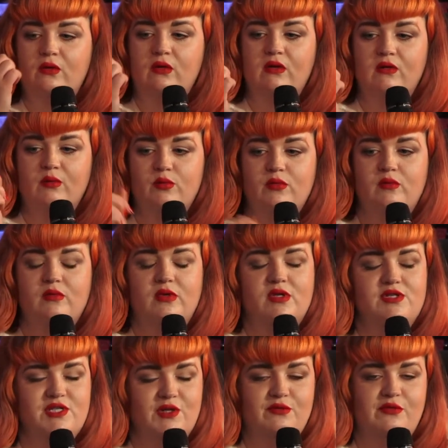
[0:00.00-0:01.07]
Like, I'm a
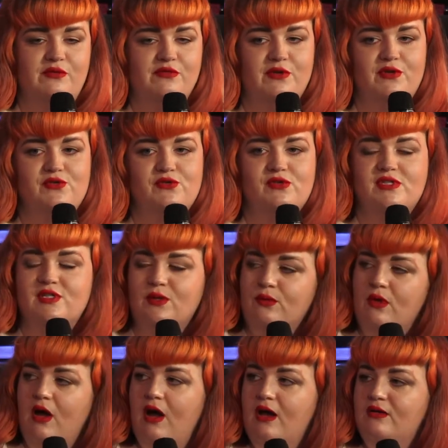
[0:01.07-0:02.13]
devil for just doing
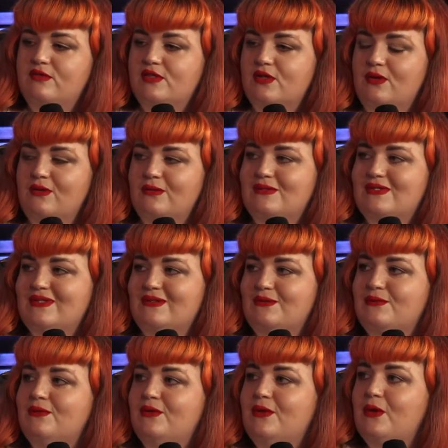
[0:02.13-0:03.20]
half songs,
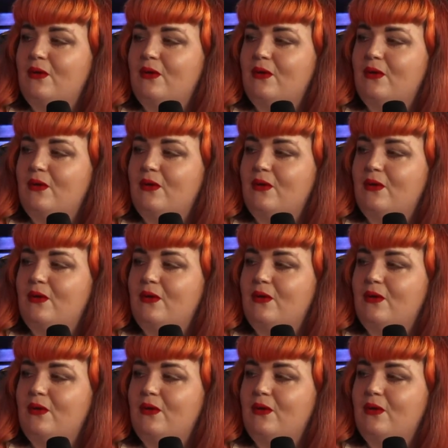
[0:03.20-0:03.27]
and